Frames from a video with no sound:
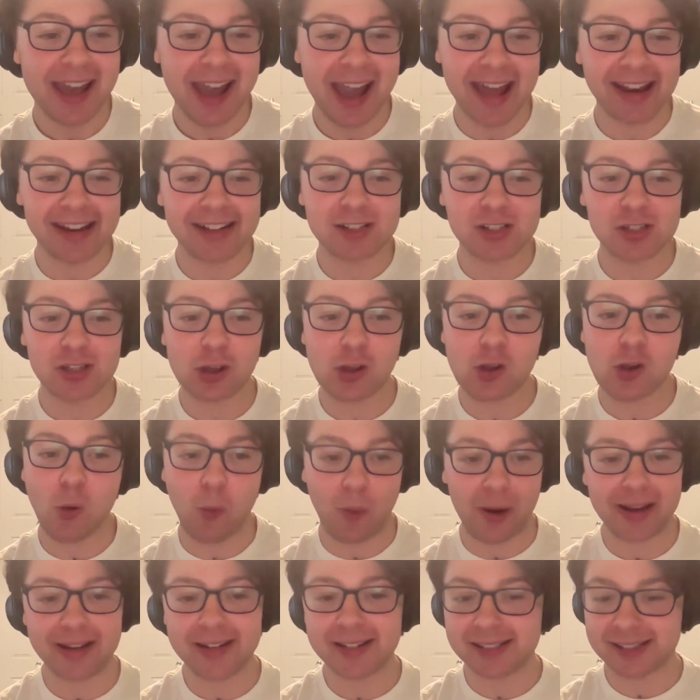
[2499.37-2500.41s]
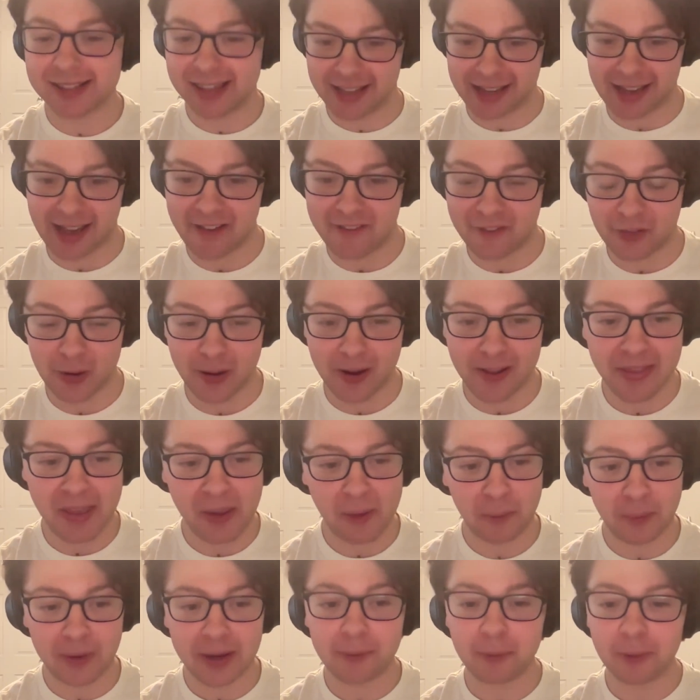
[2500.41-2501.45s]
And it's the greatest thing ever. And
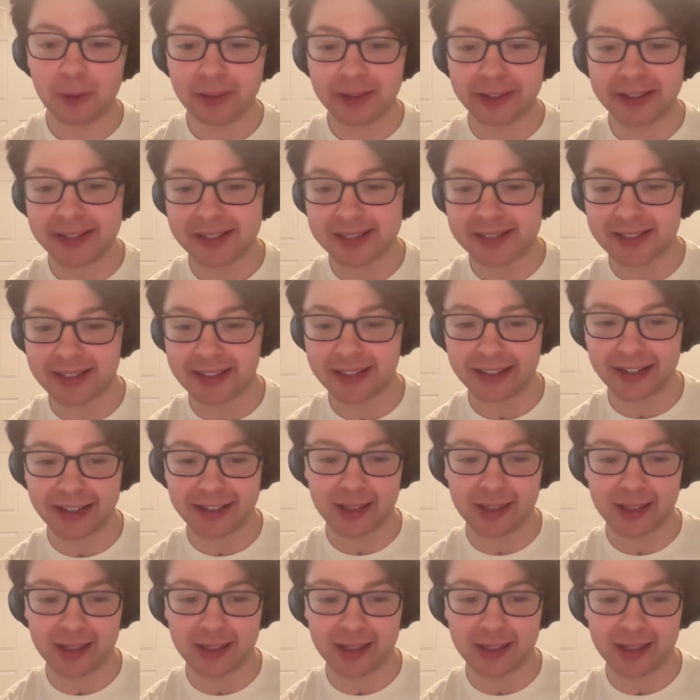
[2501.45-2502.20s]
they re-released it